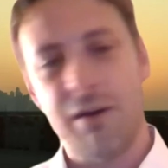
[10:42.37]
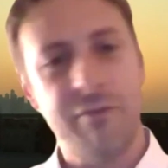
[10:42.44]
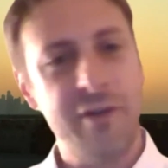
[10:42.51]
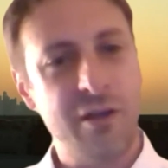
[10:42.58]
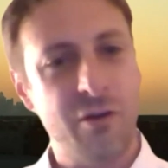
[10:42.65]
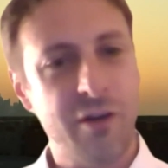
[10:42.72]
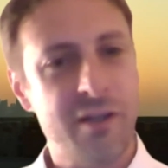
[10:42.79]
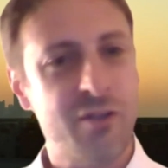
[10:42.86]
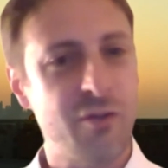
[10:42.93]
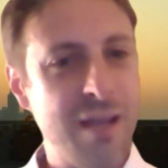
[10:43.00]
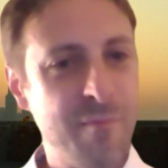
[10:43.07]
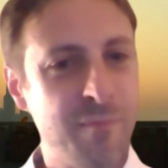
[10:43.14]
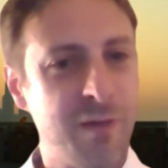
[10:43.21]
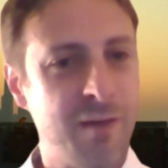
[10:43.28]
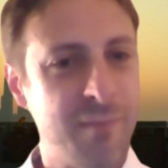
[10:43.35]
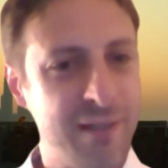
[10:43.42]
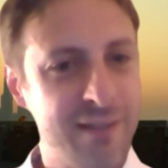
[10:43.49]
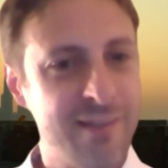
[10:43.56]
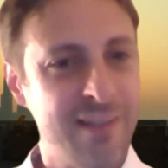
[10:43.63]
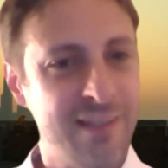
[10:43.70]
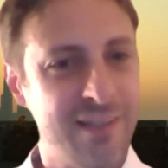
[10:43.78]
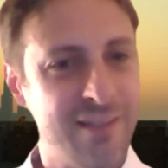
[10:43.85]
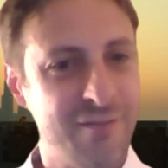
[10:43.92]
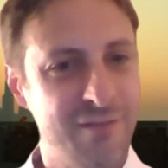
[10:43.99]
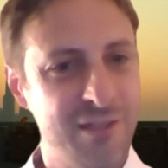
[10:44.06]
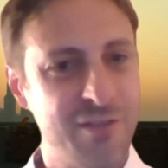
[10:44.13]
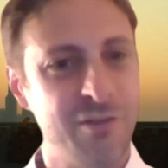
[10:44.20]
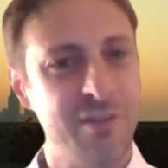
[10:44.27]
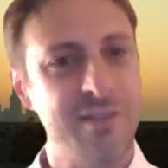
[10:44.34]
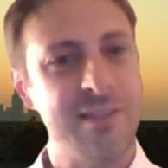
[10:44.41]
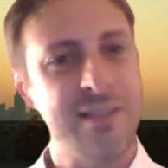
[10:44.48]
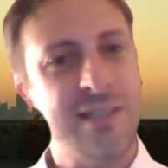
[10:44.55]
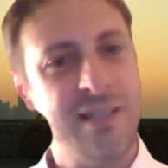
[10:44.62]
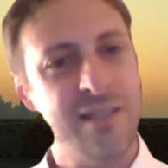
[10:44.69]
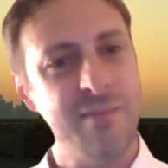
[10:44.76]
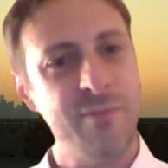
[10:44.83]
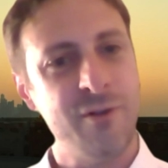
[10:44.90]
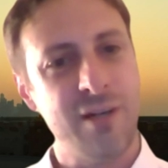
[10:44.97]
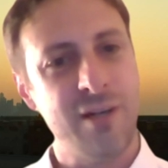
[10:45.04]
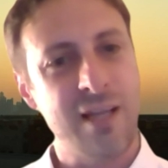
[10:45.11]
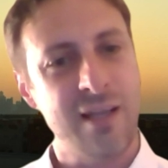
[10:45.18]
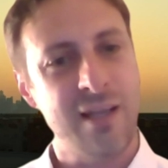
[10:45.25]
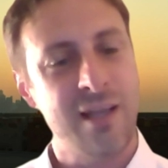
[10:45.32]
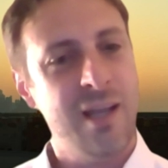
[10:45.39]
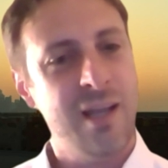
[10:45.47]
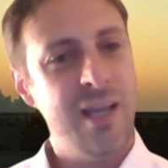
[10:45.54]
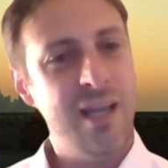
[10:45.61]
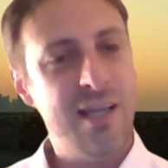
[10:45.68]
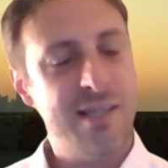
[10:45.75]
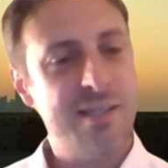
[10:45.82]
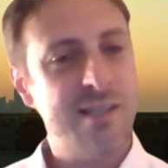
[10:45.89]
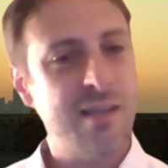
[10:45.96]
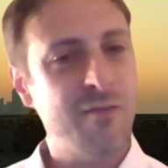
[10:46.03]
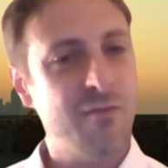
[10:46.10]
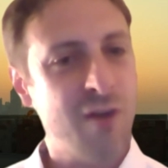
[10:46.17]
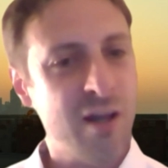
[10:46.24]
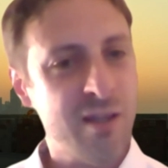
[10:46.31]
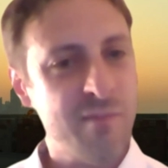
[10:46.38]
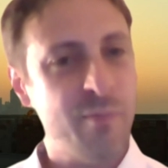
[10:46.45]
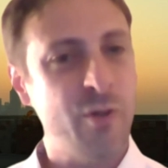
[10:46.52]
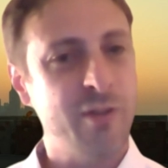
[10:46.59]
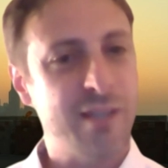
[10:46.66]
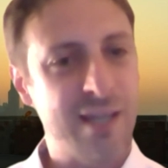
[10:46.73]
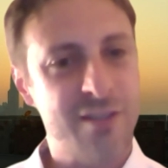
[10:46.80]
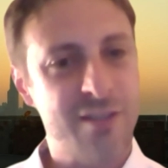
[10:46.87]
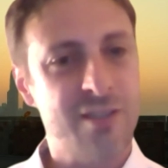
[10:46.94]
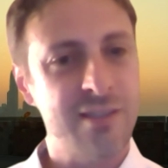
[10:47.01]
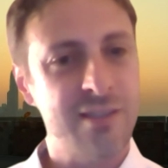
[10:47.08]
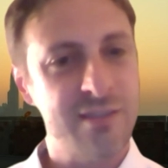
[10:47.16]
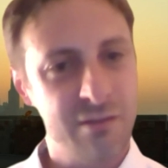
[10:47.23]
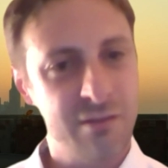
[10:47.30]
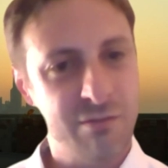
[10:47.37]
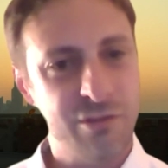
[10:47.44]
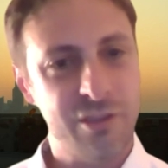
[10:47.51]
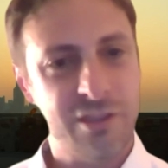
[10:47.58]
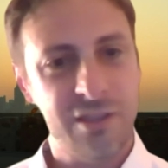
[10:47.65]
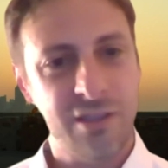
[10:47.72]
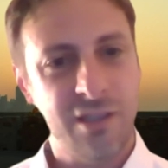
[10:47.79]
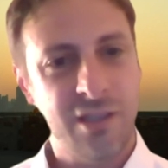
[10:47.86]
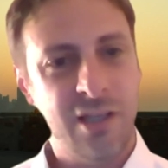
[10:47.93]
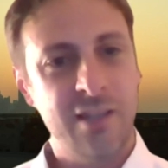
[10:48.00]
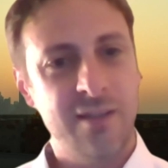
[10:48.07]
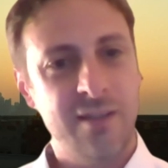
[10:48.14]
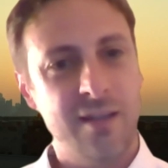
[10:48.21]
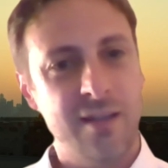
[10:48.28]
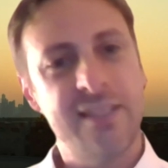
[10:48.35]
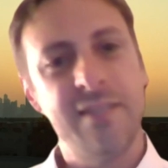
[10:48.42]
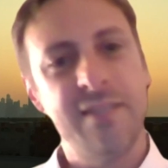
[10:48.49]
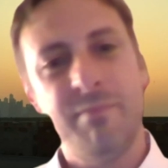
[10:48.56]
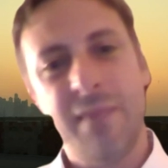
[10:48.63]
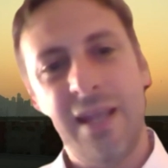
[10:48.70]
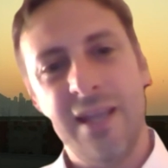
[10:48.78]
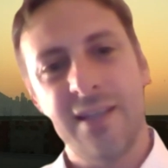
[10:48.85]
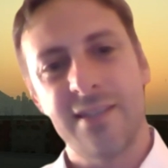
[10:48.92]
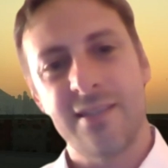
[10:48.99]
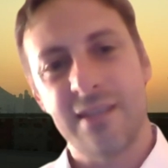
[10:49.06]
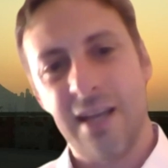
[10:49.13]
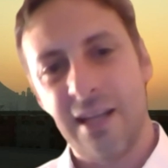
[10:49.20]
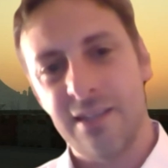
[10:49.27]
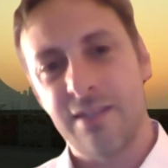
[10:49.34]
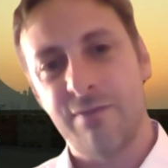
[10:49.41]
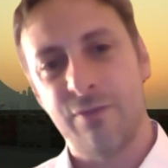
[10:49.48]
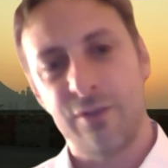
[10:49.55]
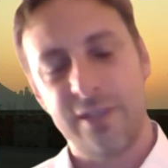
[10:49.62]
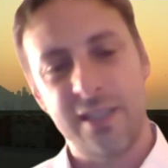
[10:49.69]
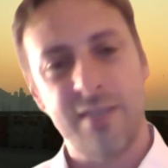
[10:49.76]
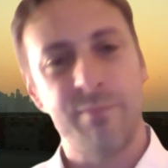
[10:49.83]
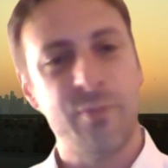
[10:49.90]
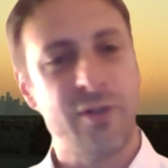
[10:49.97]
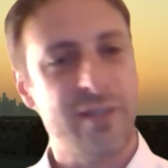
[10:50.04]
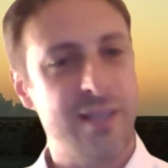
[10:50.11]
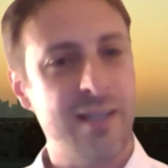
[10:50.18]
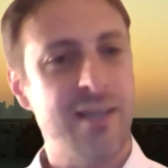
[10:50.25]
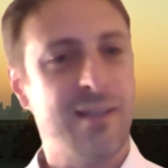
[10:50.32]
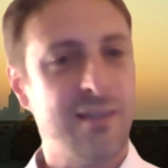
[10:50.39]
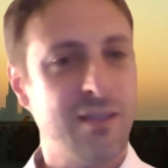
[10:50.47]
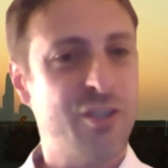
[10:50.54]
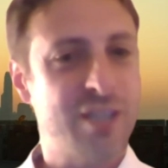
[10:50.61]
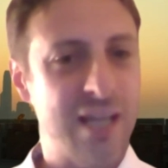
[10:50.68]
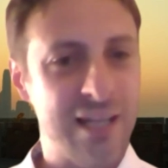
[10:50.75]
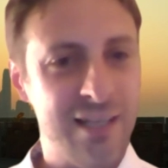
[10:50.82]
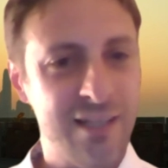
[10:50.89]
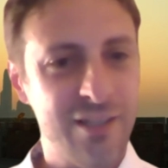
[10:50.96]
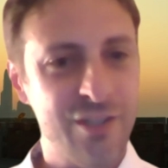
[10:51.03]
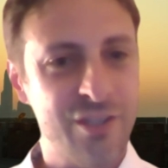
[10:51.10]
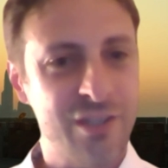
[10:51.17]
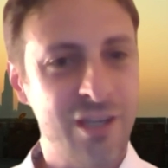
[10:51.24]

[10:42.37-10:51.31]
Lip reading: are we going to implement it. We should see it more like it's one potential solution. Does it make sense for this particular challenge?